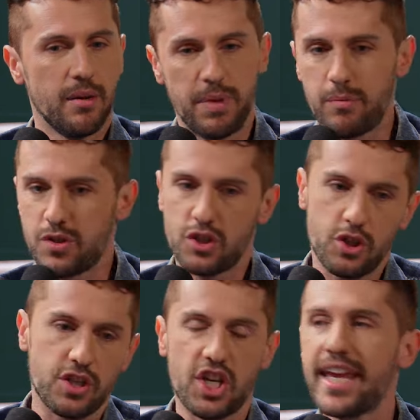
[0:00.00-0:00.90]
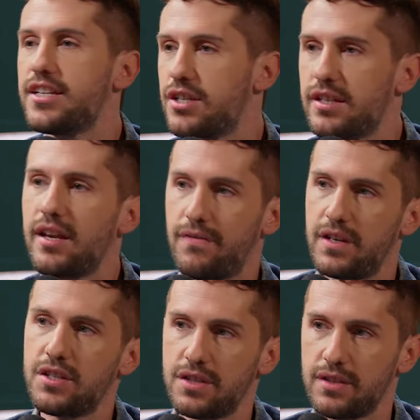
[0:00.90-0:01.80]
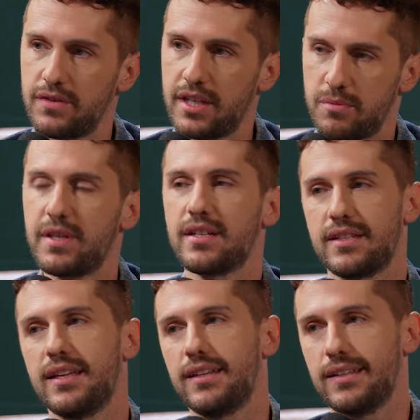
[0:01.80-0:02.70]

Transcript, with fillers: people just start changing the definitions of things because they,